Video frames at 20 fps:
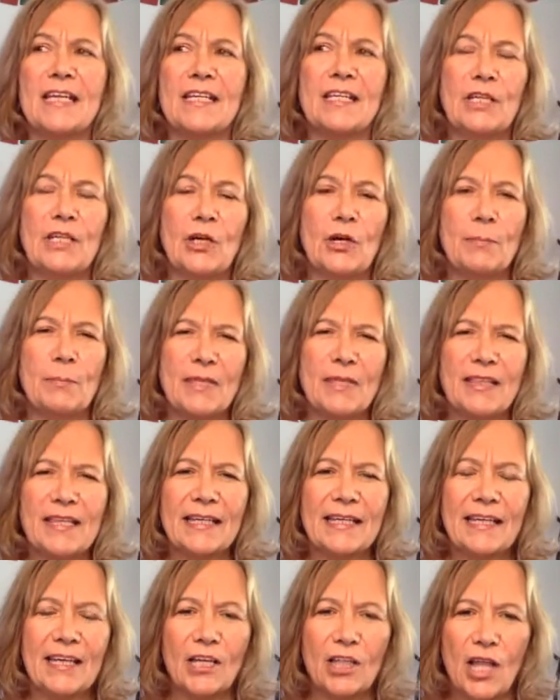I've been
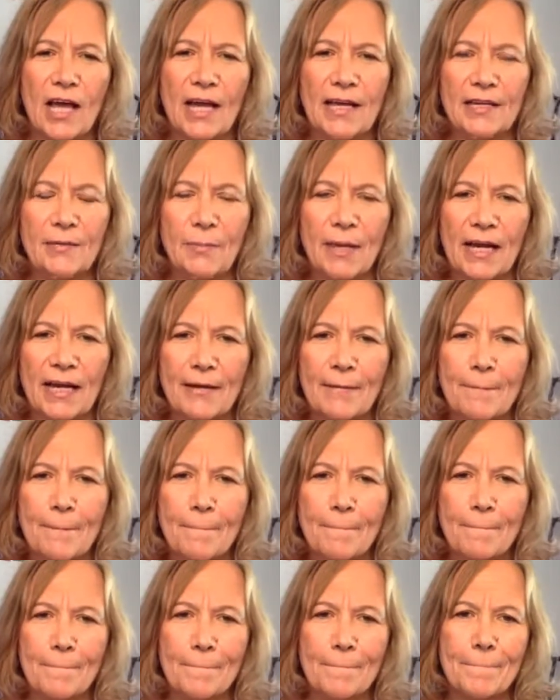thinking a lot about
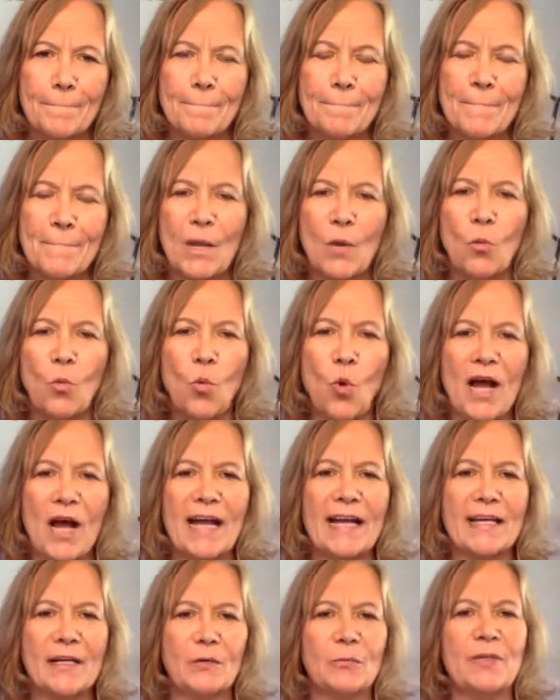
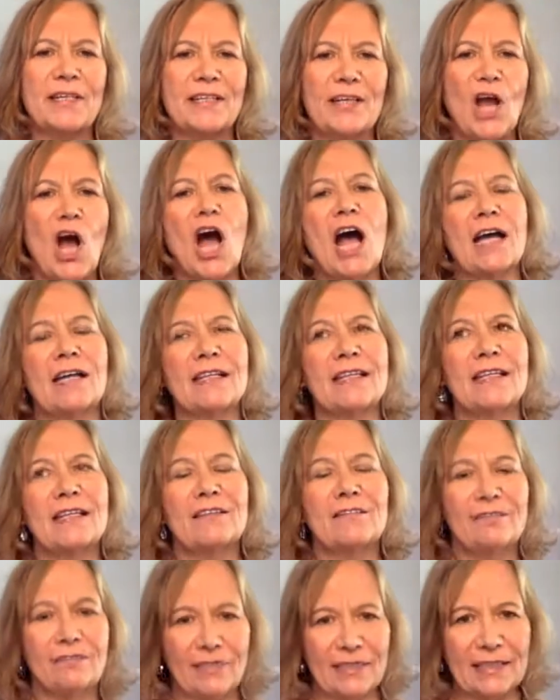why are we not
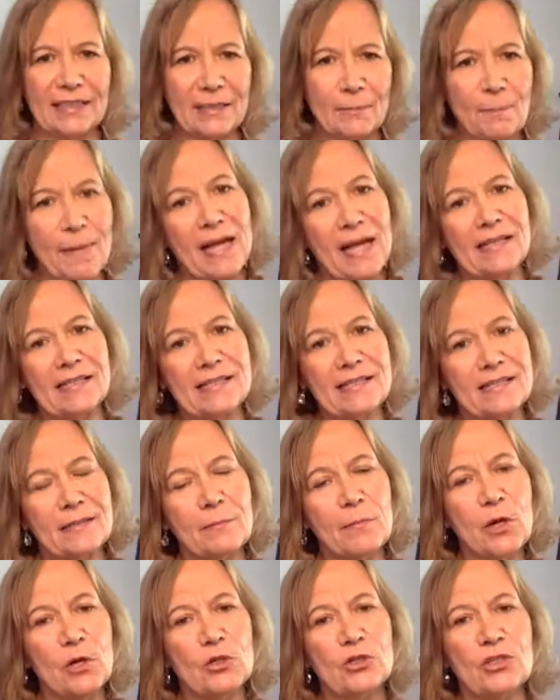feeling balanced
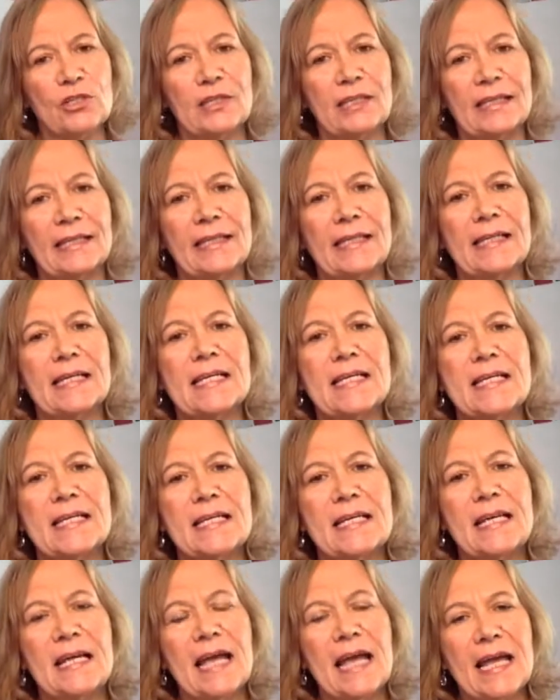emotionally?
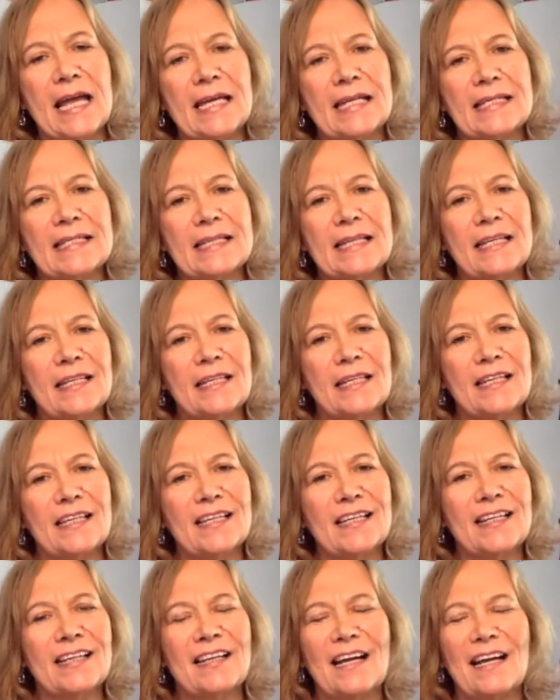And
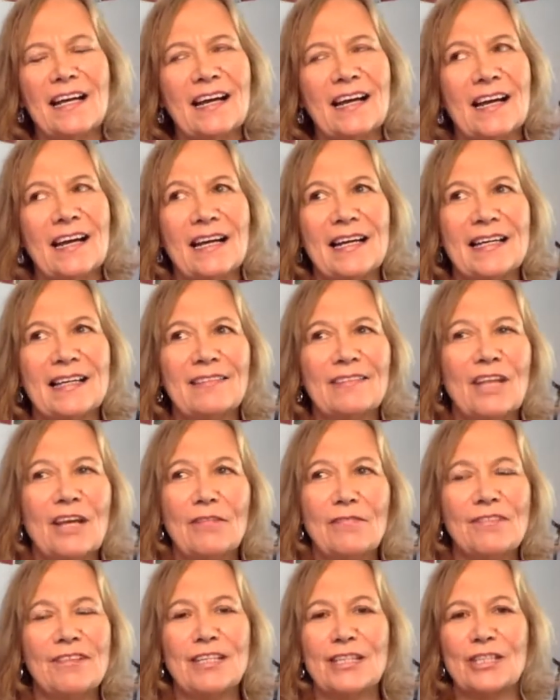I
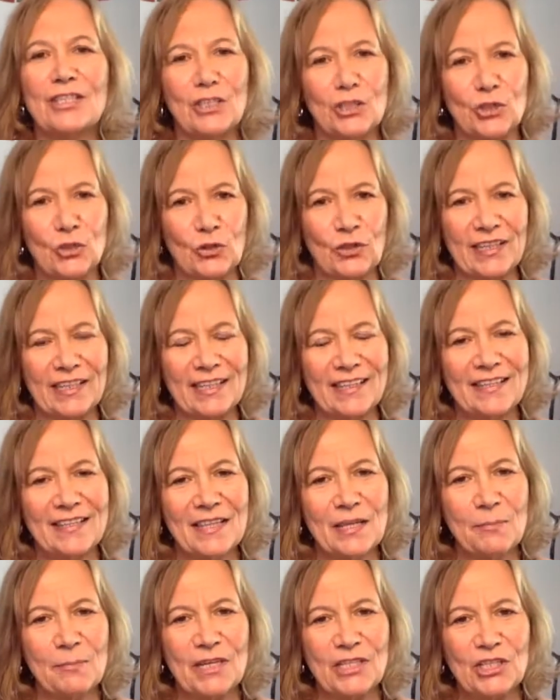love this story
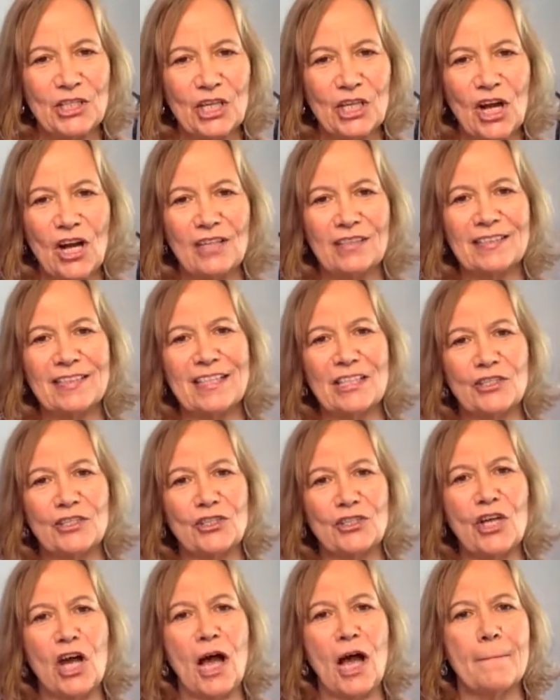that my Qigong
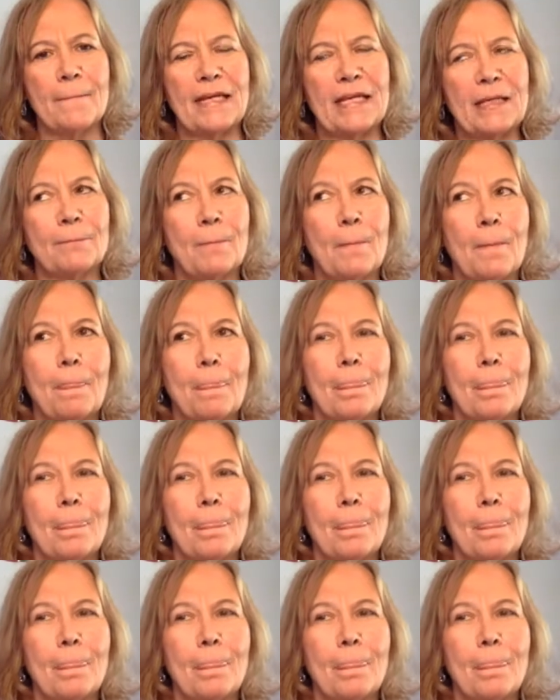teacher taught me.